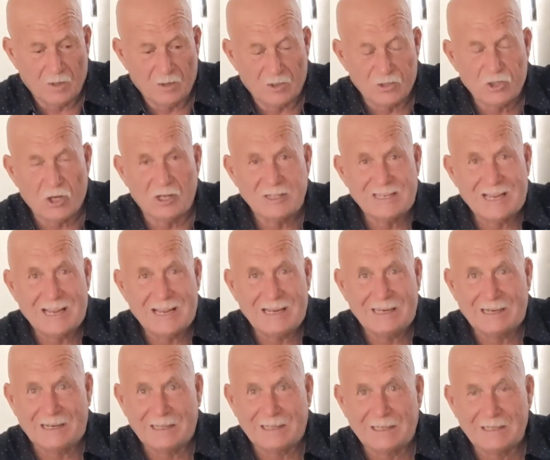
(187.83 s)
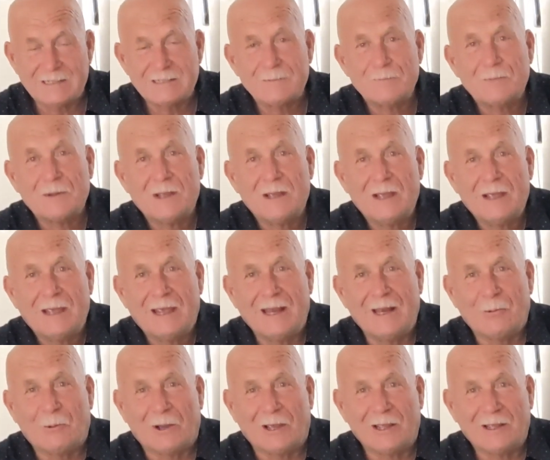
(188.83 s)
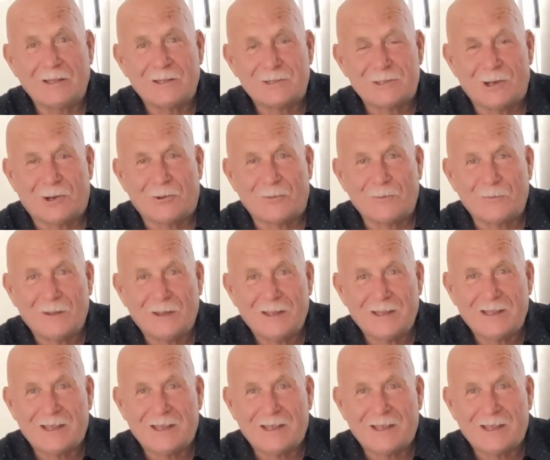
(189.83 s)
sauteing, I guess. Anyway, so